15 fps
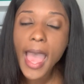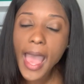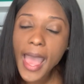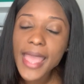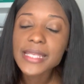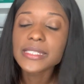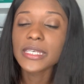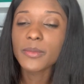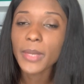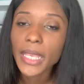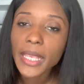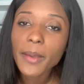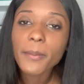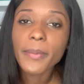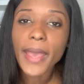I did
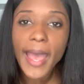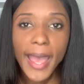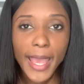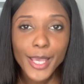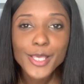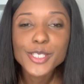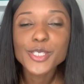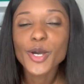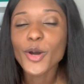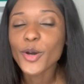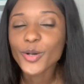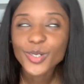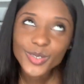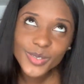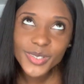make it back,
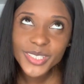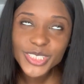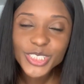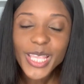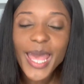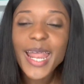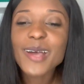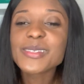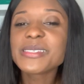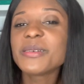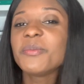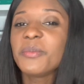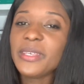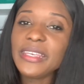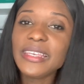so shout out to
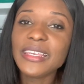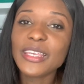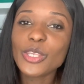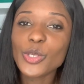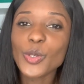me,